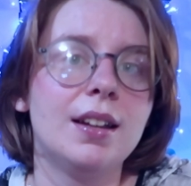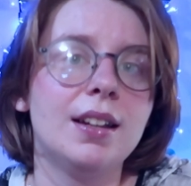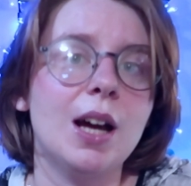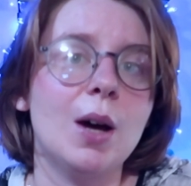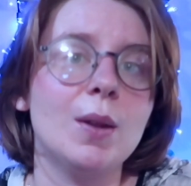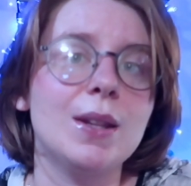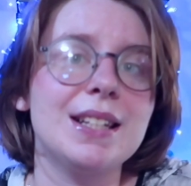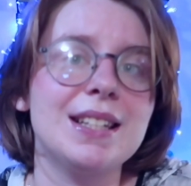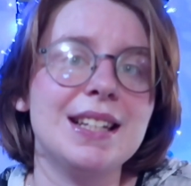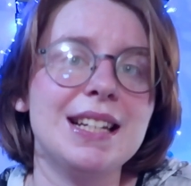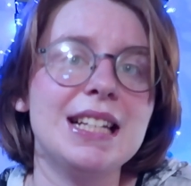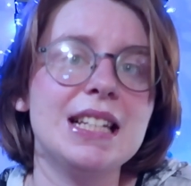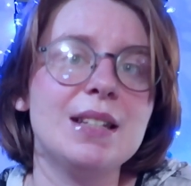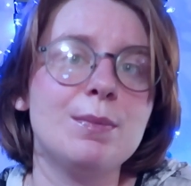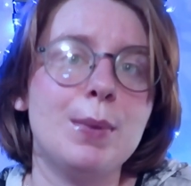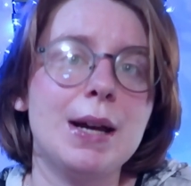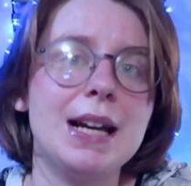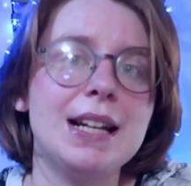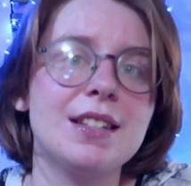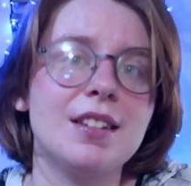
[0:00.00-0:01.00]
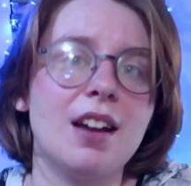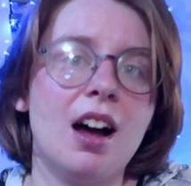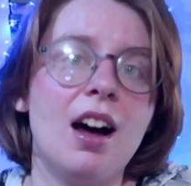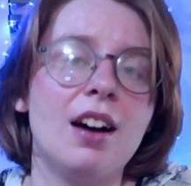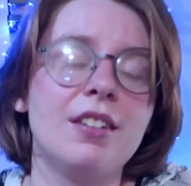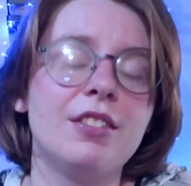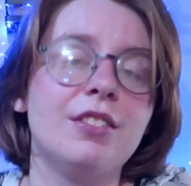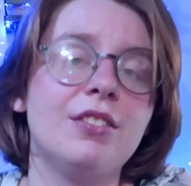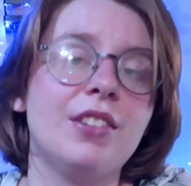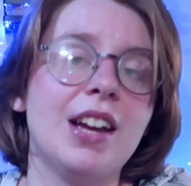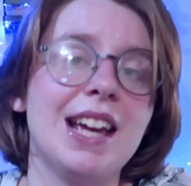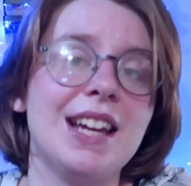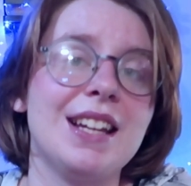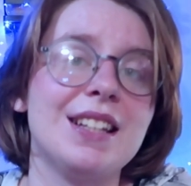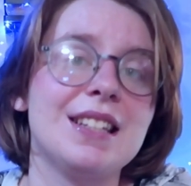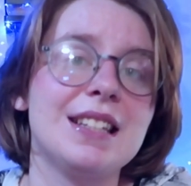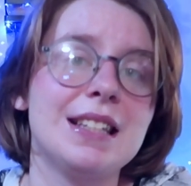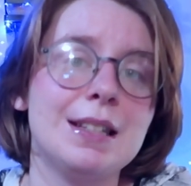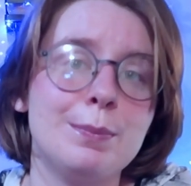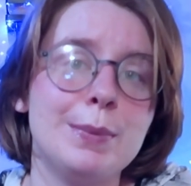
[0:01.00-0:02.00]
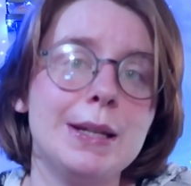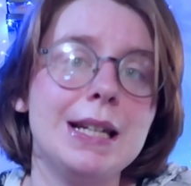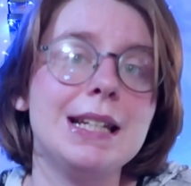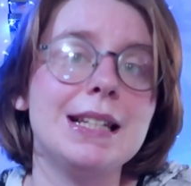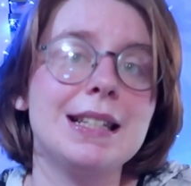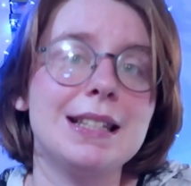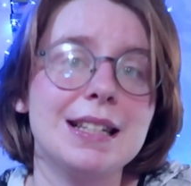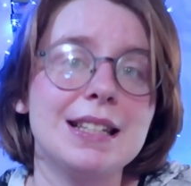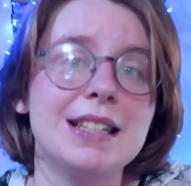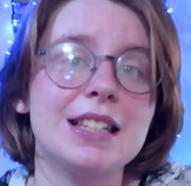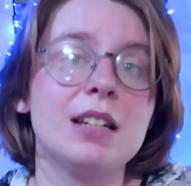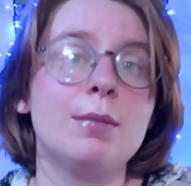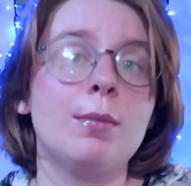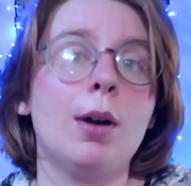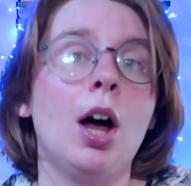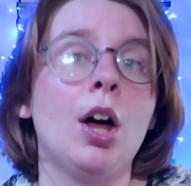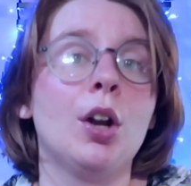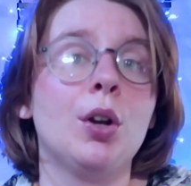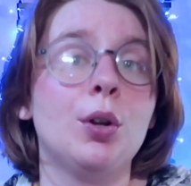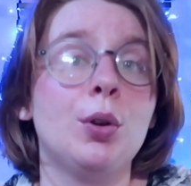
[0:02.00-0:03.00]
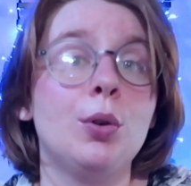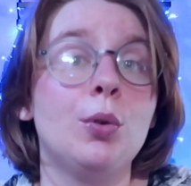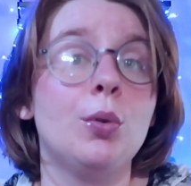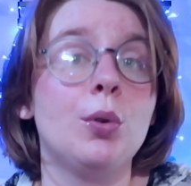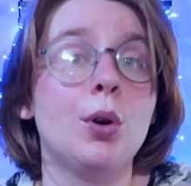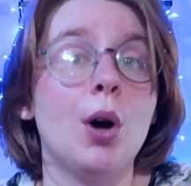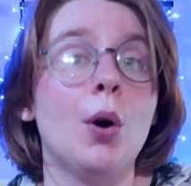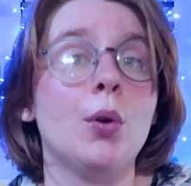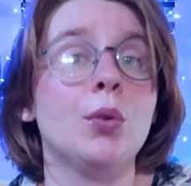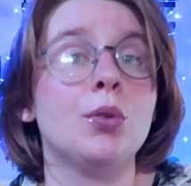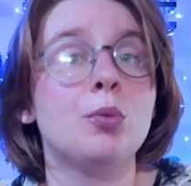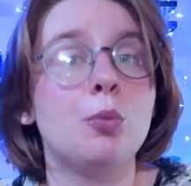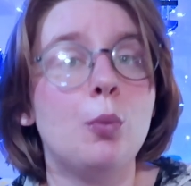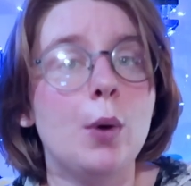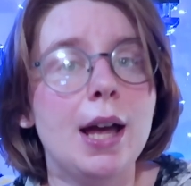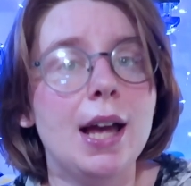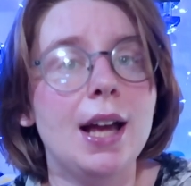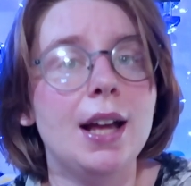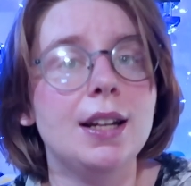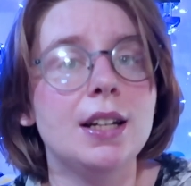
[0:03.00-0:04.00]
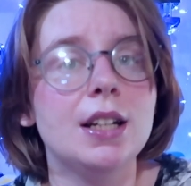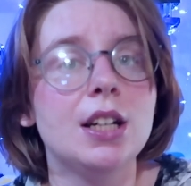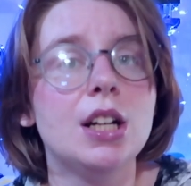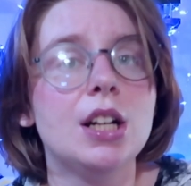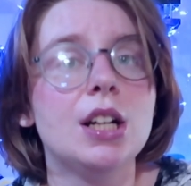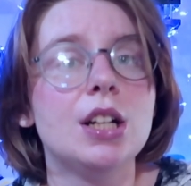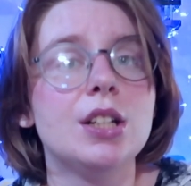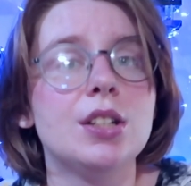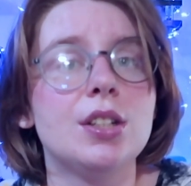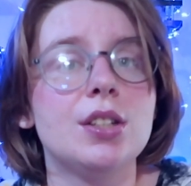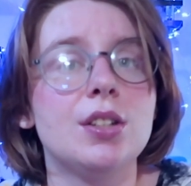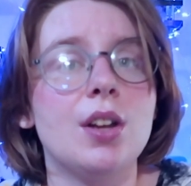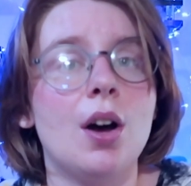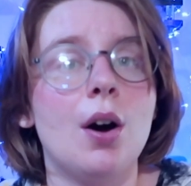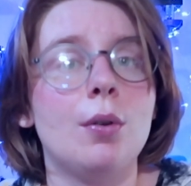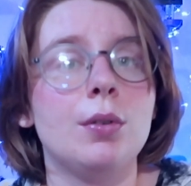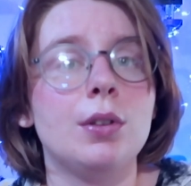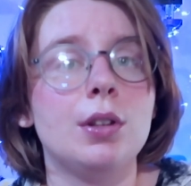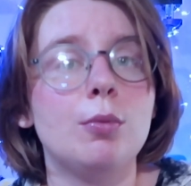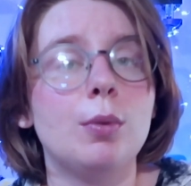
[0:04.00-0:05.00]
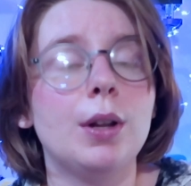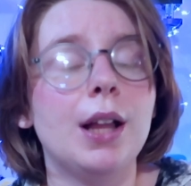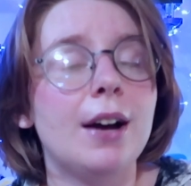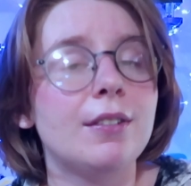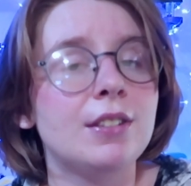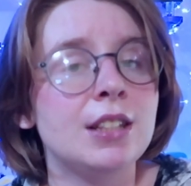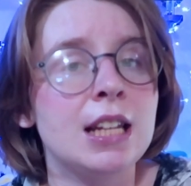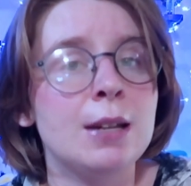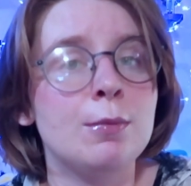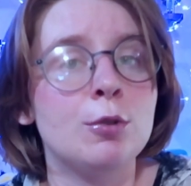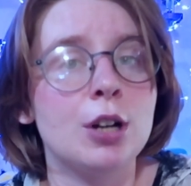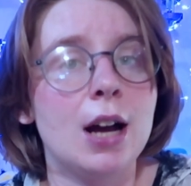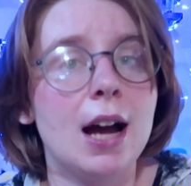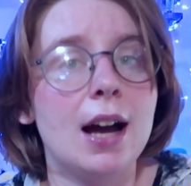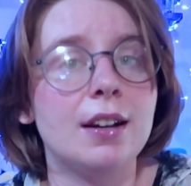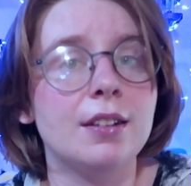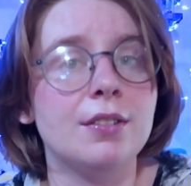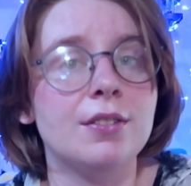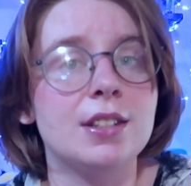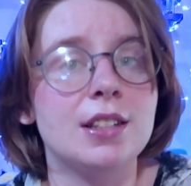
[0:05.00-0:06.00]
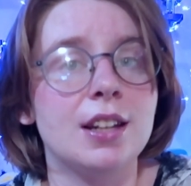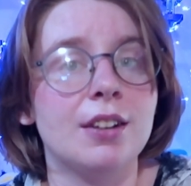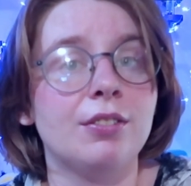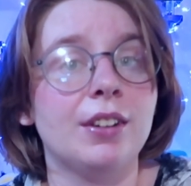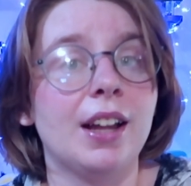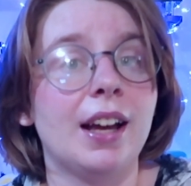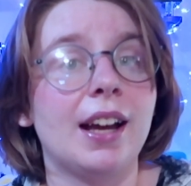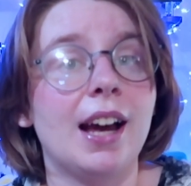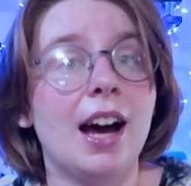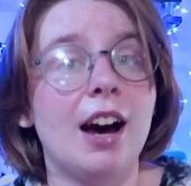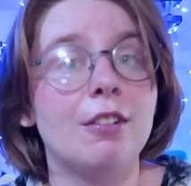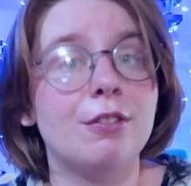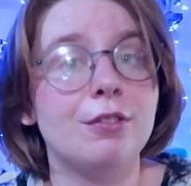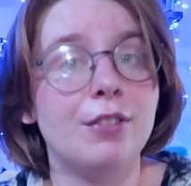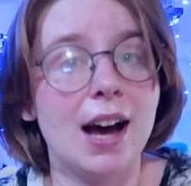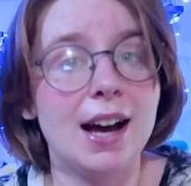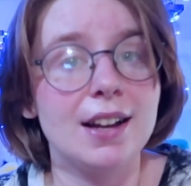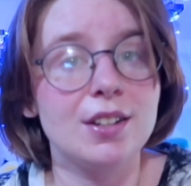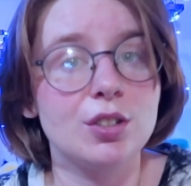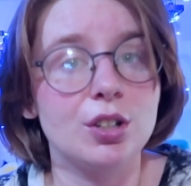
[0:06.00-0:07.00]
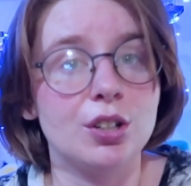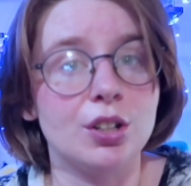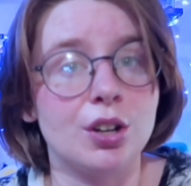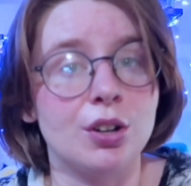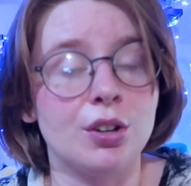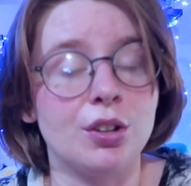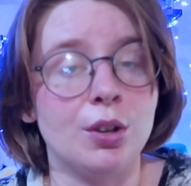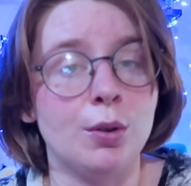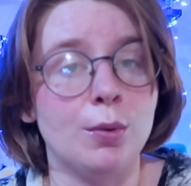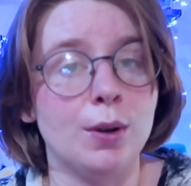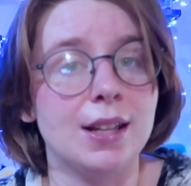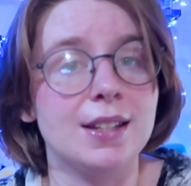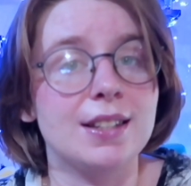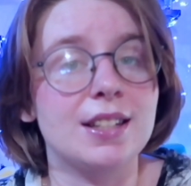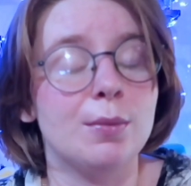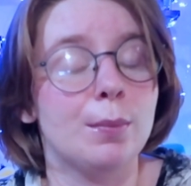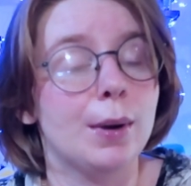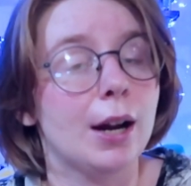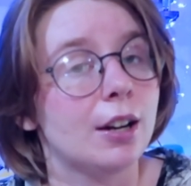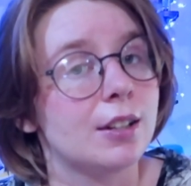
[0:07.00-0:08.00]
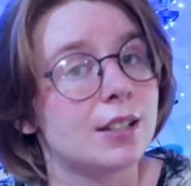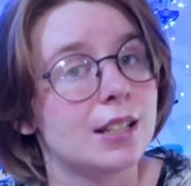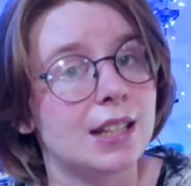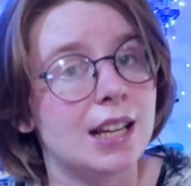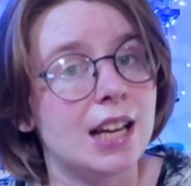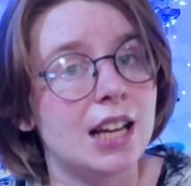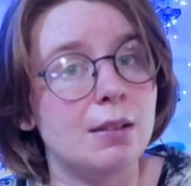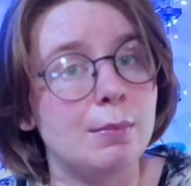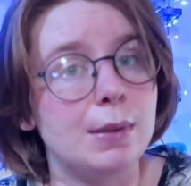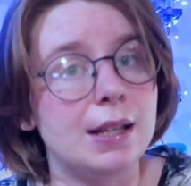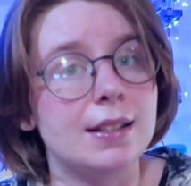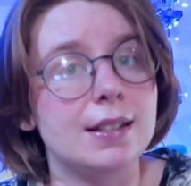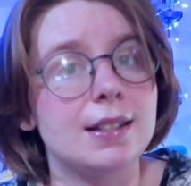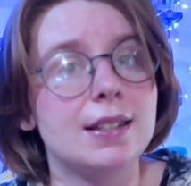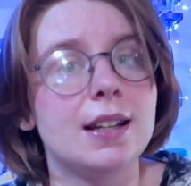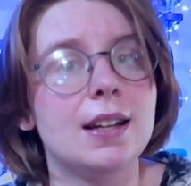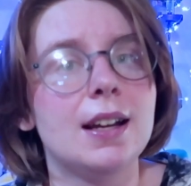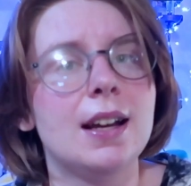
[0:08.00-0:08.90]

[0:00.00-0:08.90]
Now this is based off of a speed system on who goes when, so you will have to keep track of stuff like how fast are your units compared to the enemies,